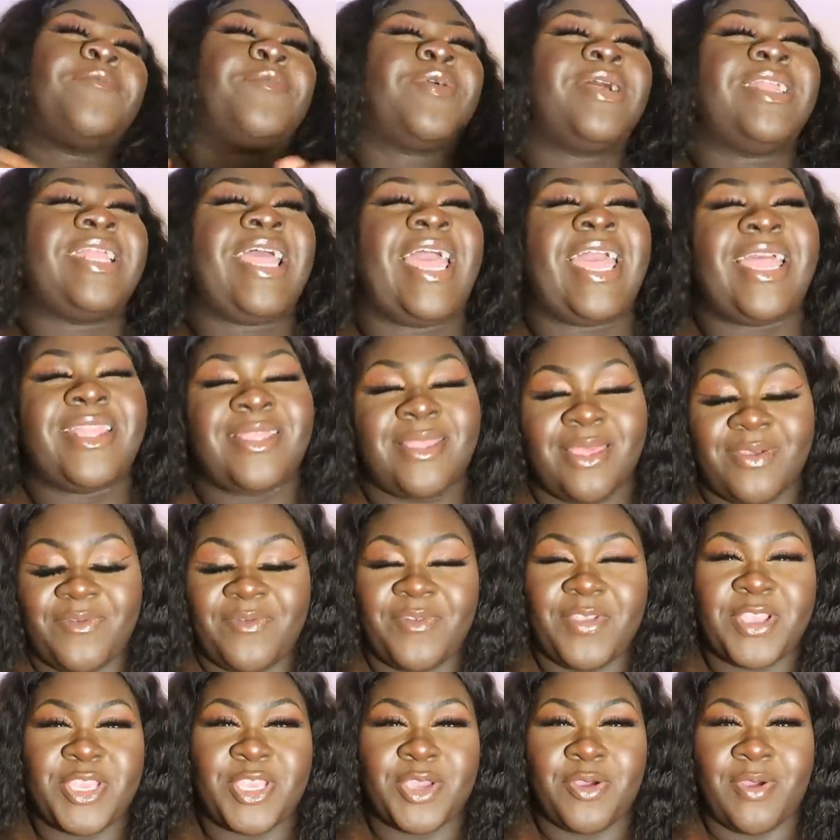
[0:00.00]
i'm gonna end the
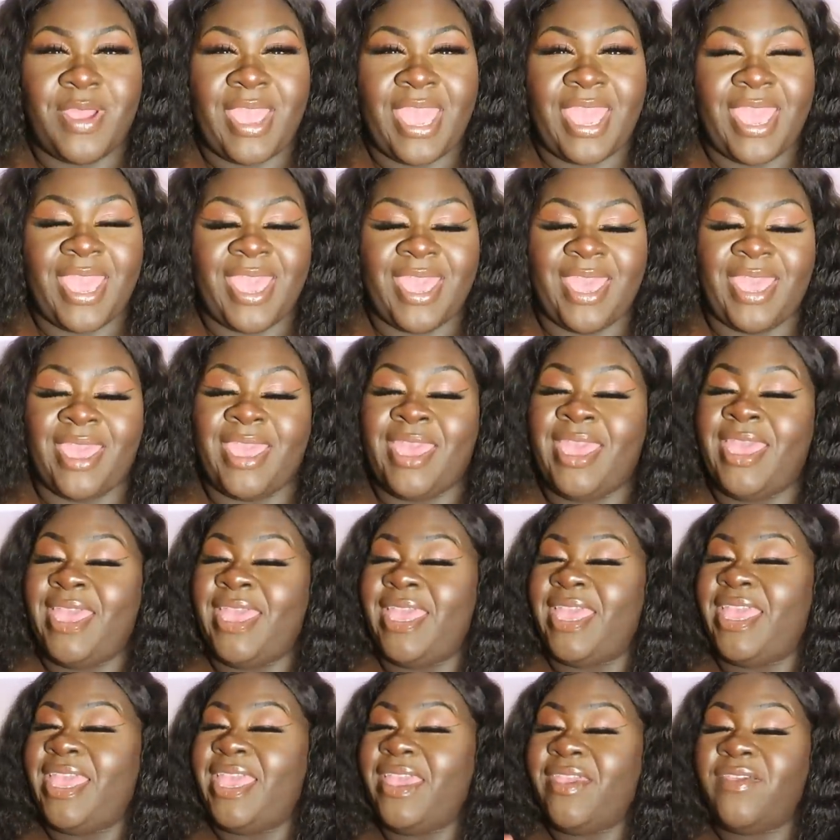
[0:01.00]
video here
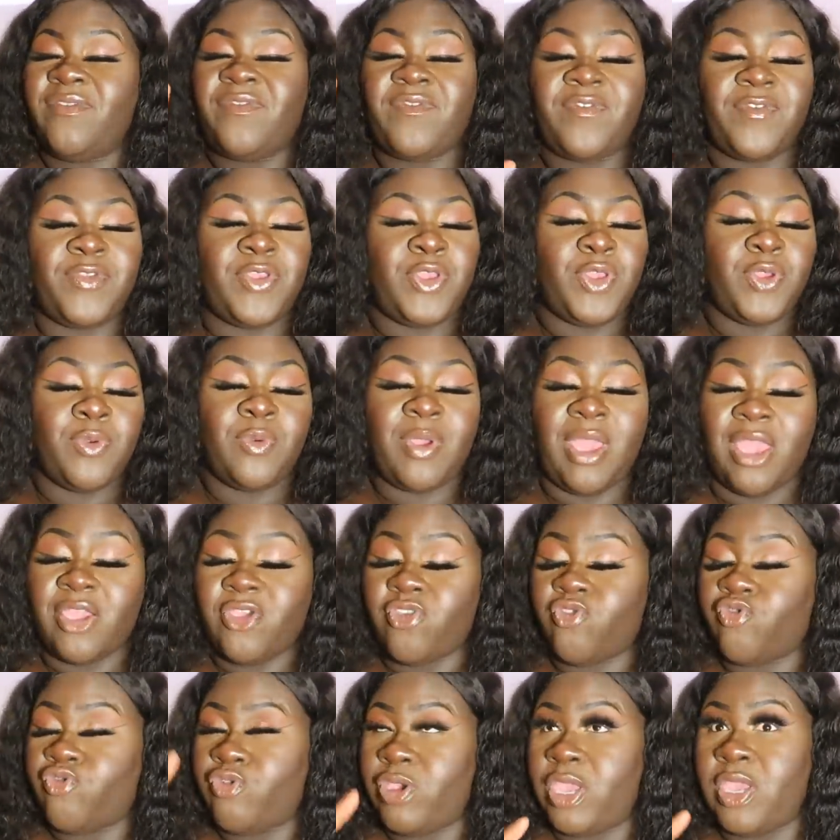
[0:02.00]
if you
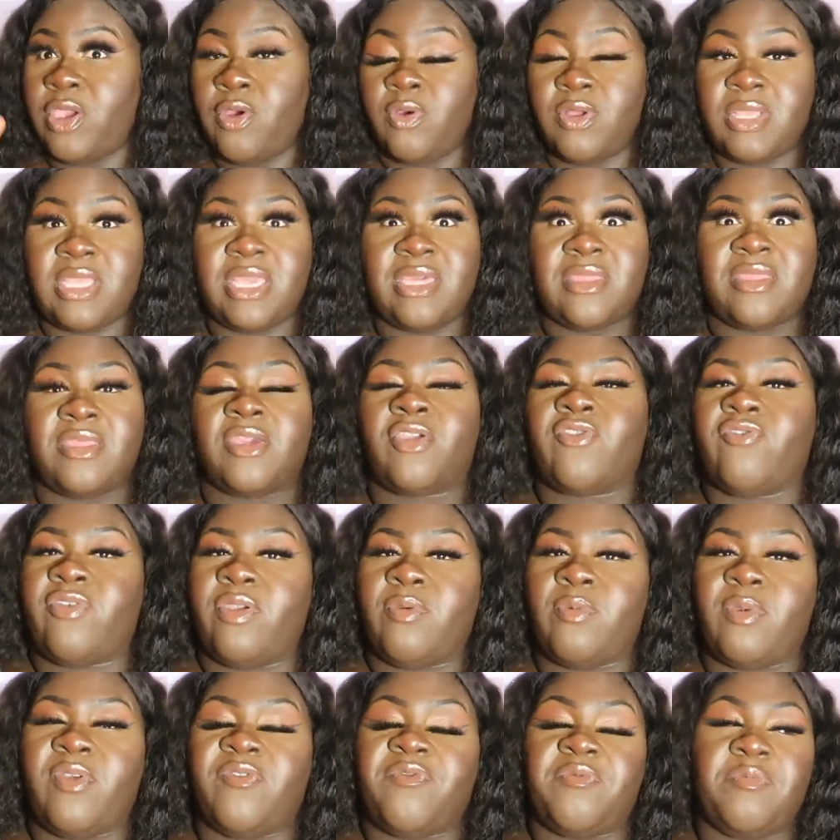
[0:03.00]
agree or disagree
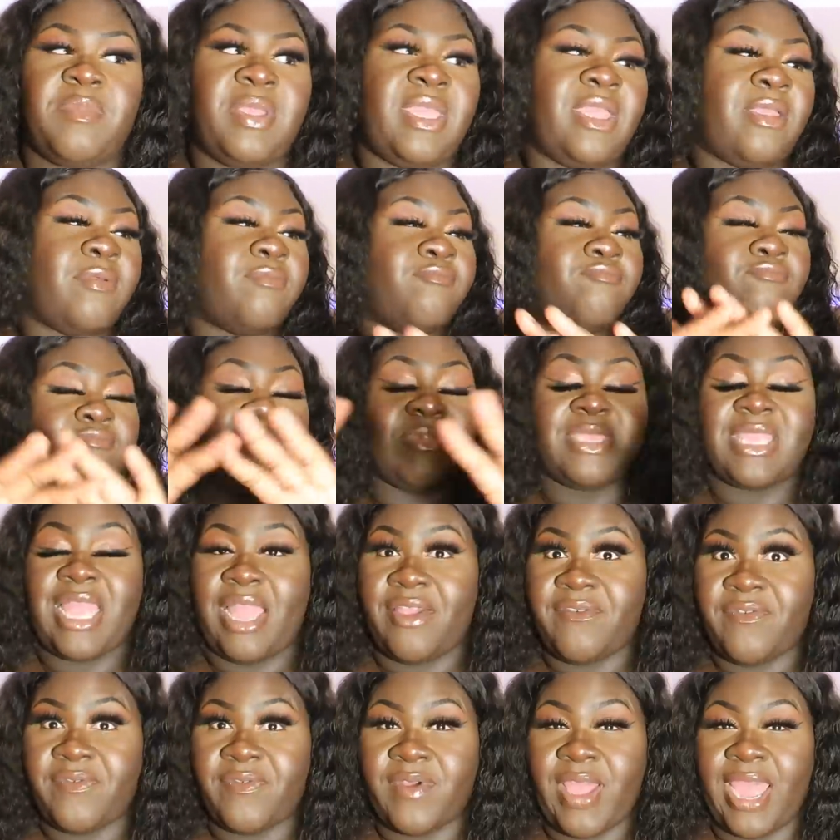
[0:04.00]
with me
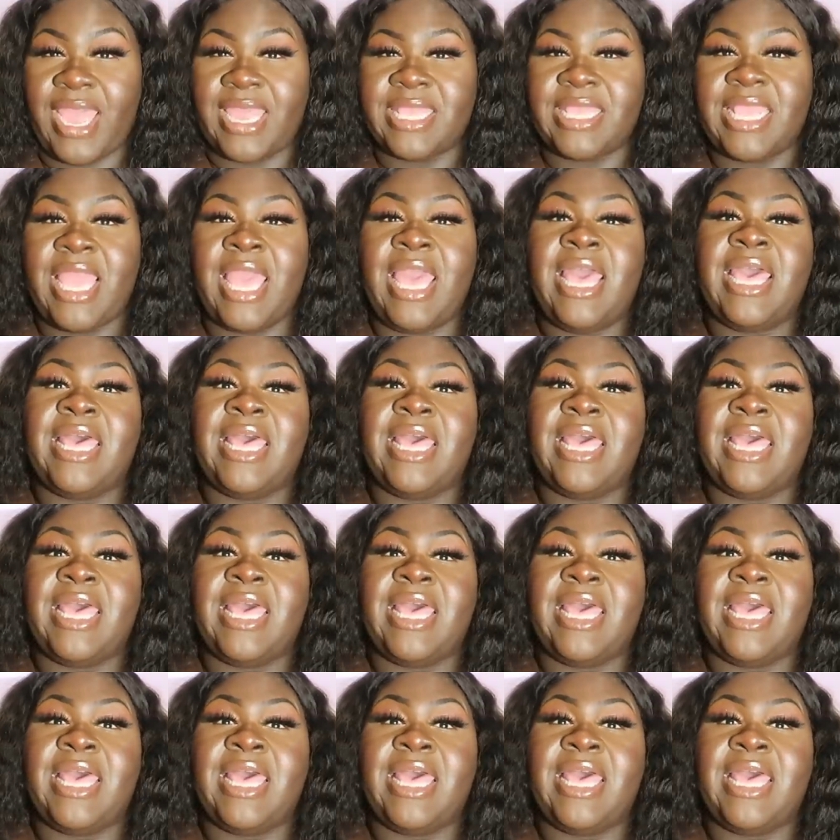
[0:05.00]
that's fine